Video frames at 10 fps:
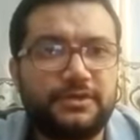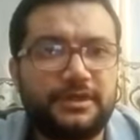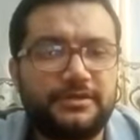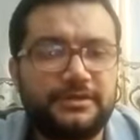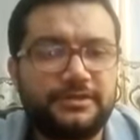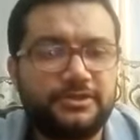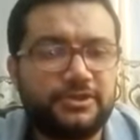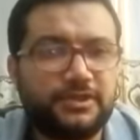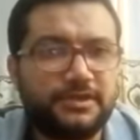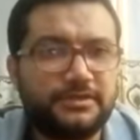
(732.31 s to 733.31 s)
I send a
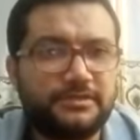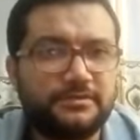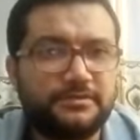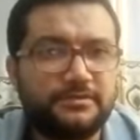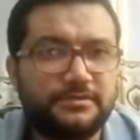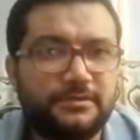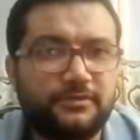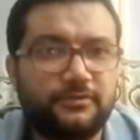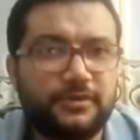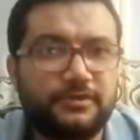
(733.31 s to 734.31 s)
checklist that
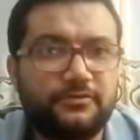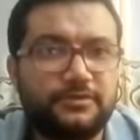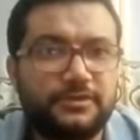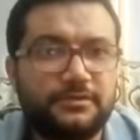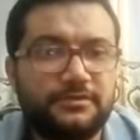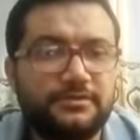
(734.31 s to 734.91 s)
you can use it.